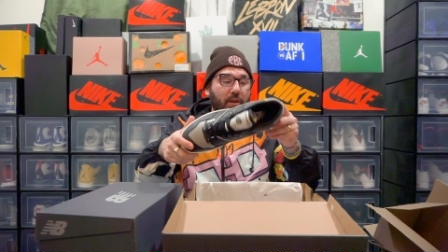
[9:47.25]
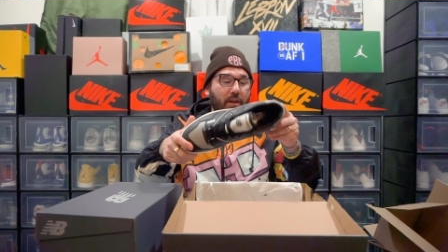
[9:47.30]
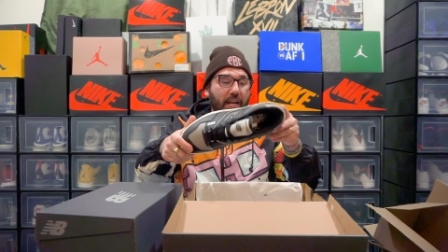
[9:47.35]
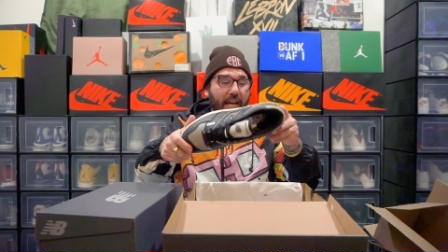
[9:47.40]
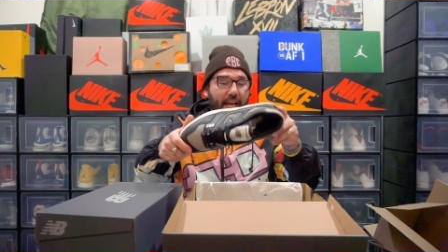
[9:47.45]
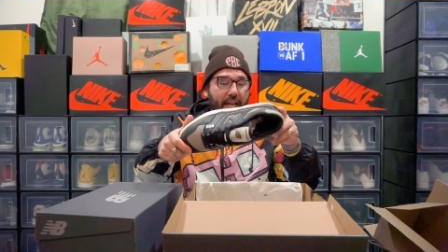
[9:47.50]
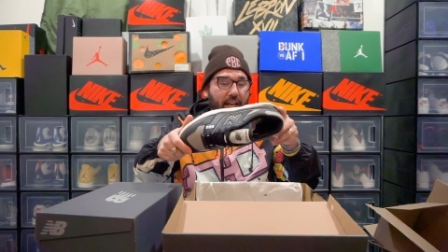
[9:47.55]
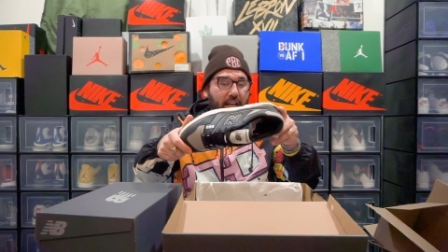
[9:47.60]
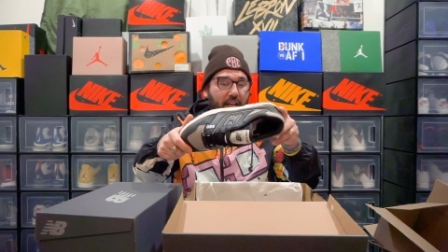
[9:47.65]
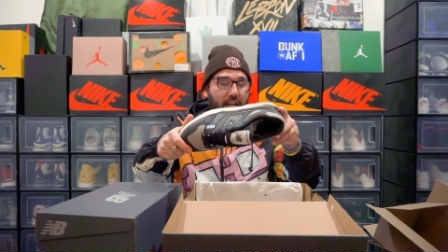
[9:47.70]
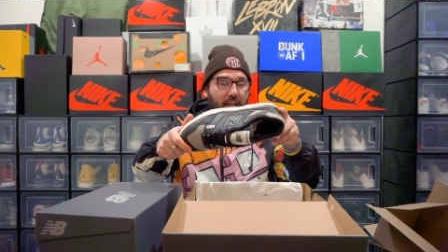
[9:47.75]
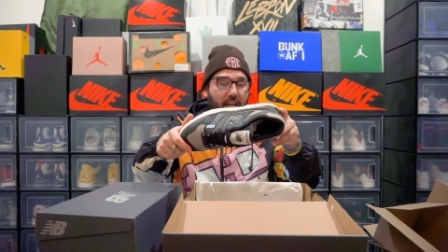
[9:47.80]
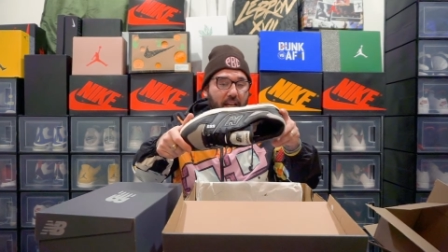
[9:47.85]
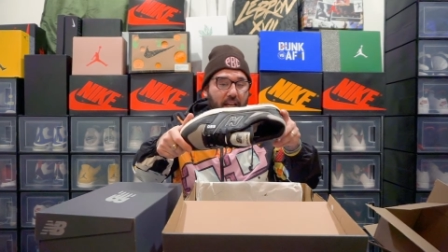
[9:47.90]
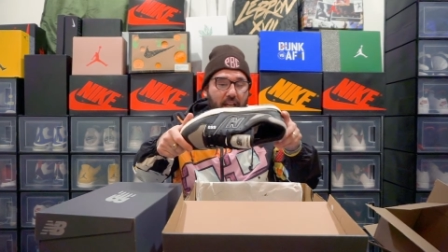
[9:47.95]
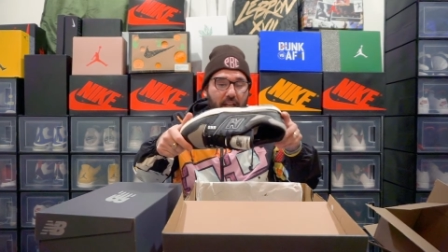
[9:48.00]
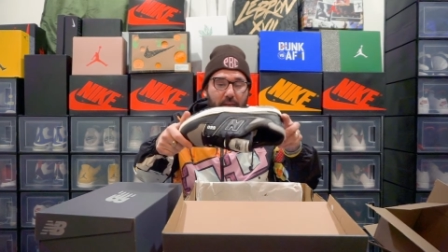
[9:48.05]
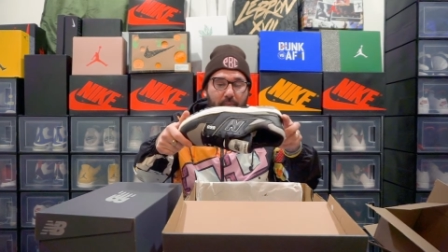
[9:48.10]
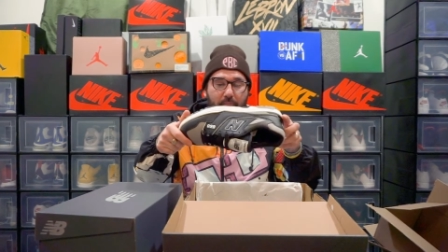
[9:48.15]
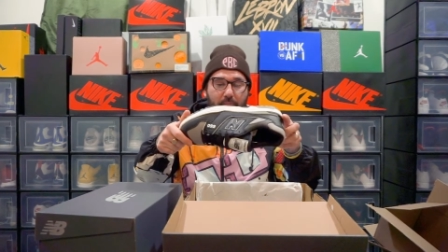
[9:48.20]
Like,
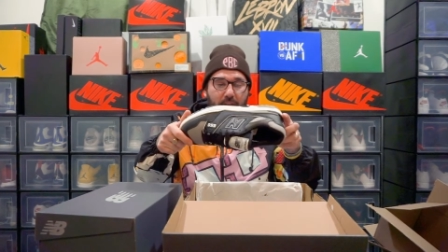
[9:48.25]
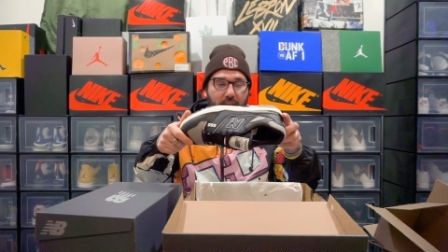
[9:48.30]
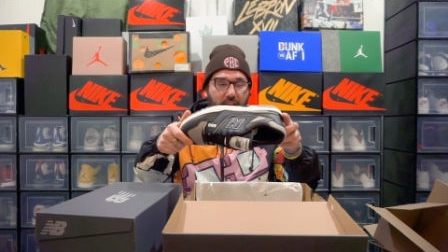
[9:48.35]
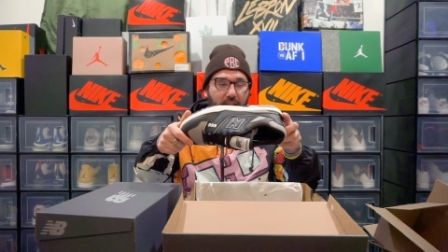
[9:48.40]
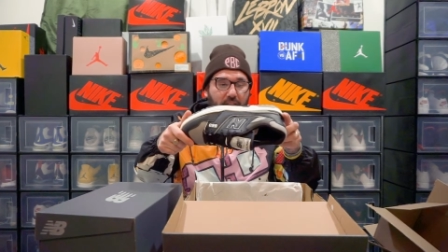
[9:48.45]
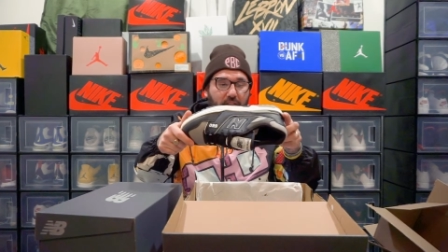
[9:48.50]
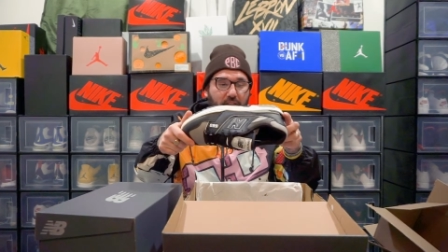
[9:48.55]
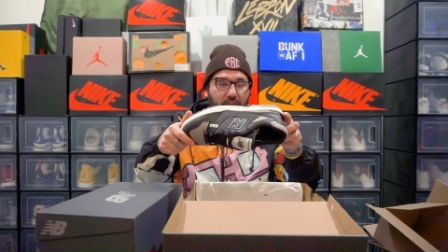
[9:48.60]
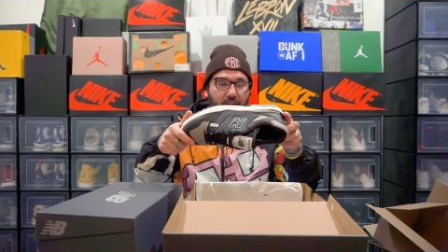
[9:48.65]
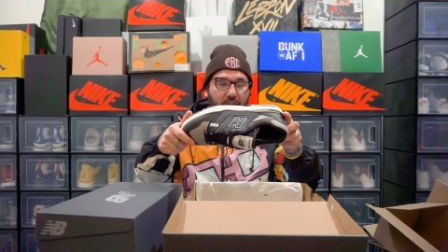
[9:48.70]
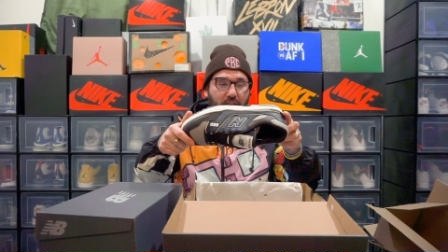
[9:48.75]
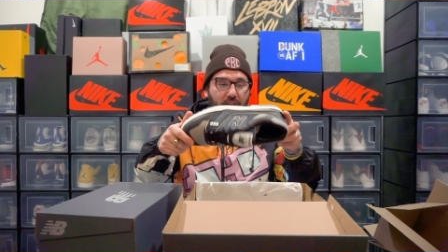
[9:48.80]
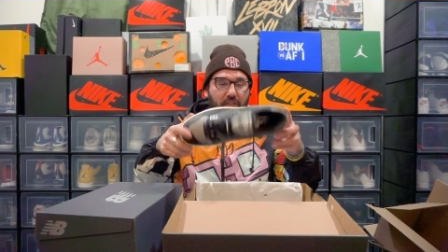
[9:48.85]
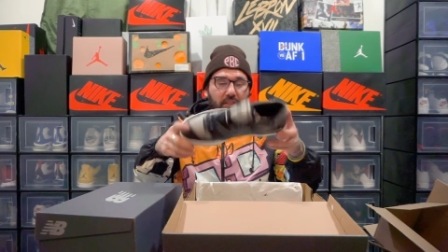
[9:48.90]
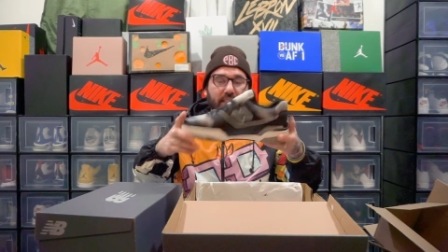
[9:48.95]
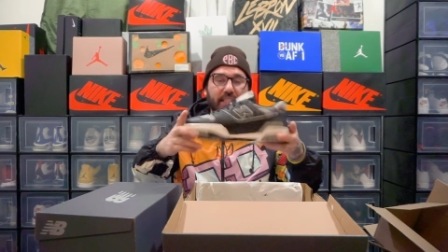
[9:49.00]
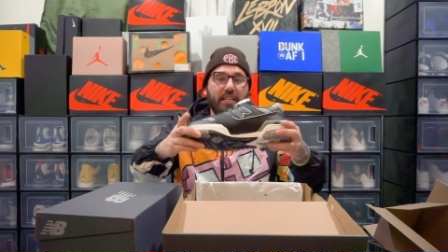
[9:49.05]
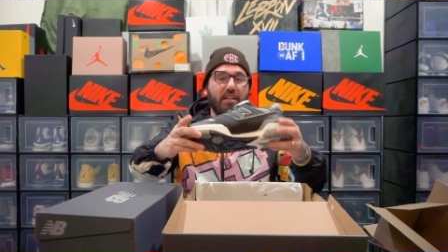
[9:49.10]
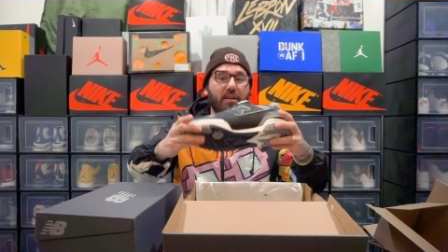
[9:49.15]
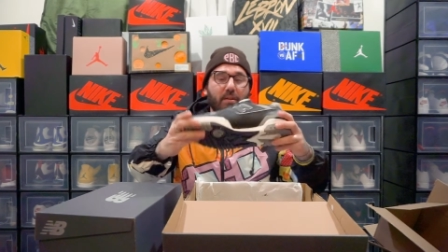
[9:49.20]
I mean,
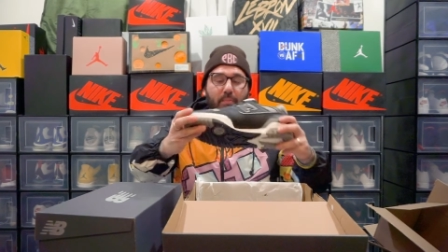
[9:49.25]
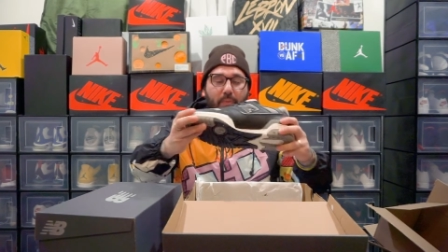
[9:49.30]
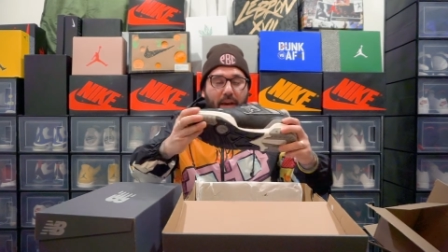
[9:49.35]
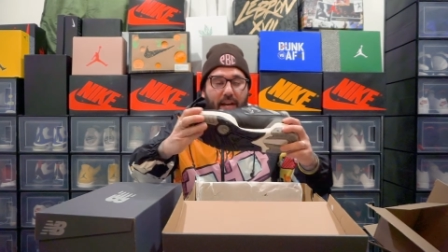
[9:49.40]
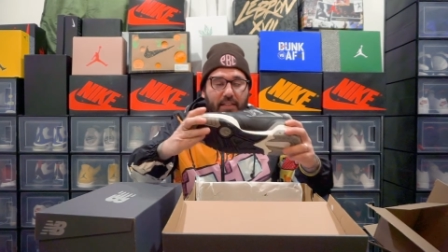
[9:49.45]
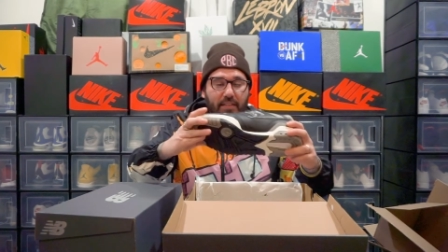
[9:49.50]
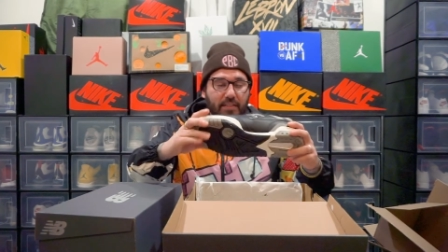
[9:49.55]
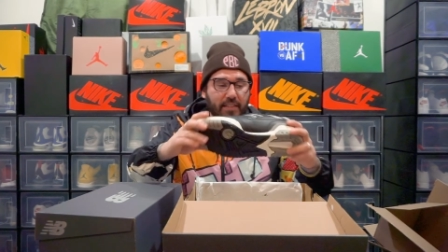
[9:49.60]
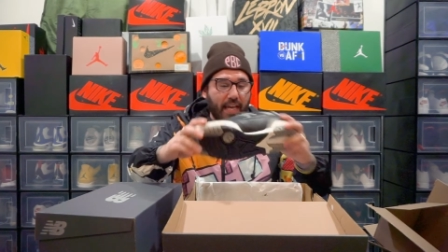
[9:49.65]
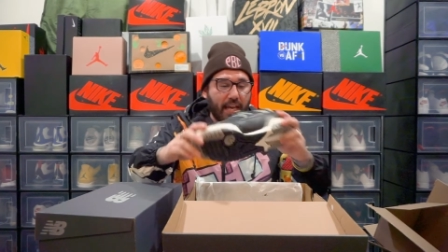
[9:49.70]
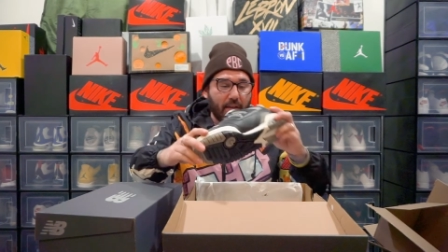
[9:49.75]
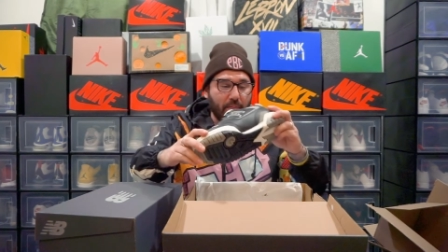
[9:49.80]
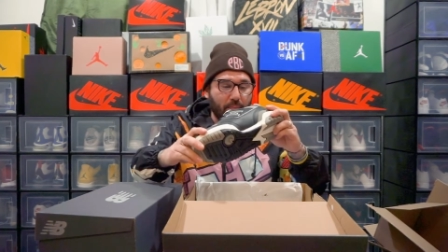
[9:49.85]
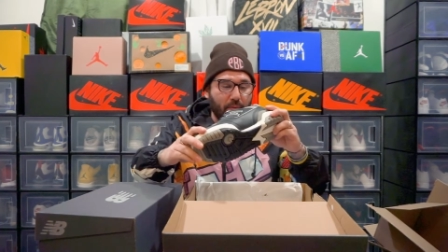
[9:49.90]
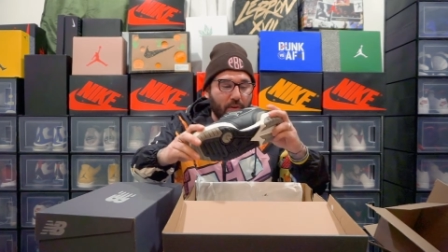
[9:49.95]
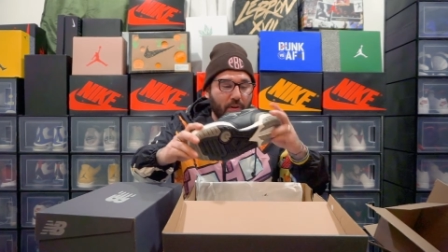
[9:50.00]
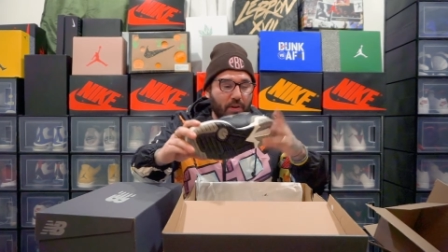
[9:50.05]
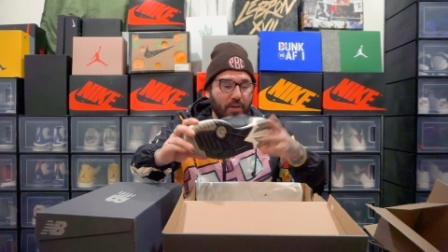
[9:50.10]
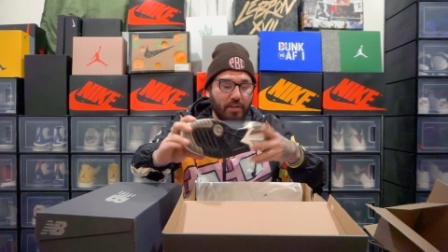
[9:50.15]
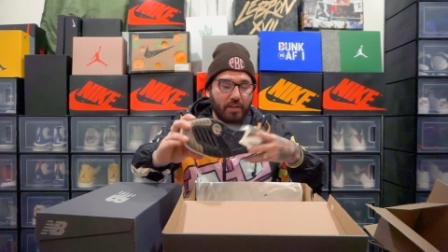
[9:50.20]
you can probably
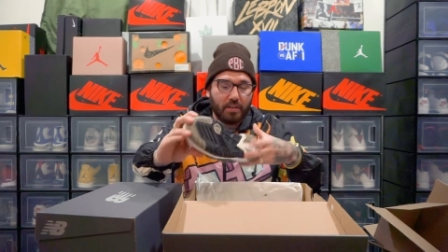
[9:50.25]
skateboard.